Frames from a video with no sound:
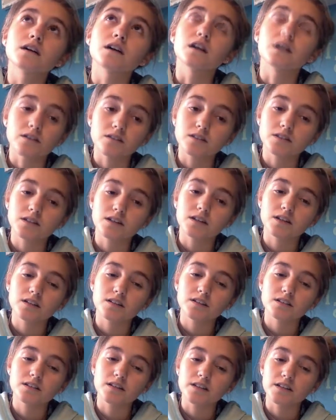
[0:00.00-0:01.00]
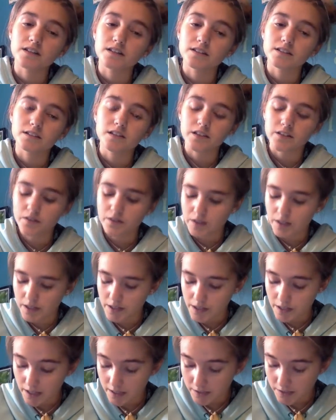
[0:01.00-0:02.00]
uncle's house, and he
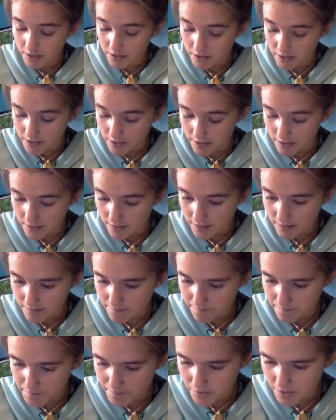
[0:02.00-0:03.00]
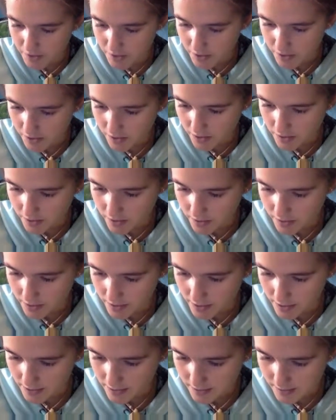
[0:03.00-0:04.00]
had two cats. He just got two
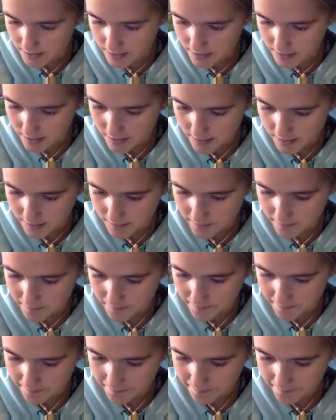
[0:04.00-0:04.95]
cats. And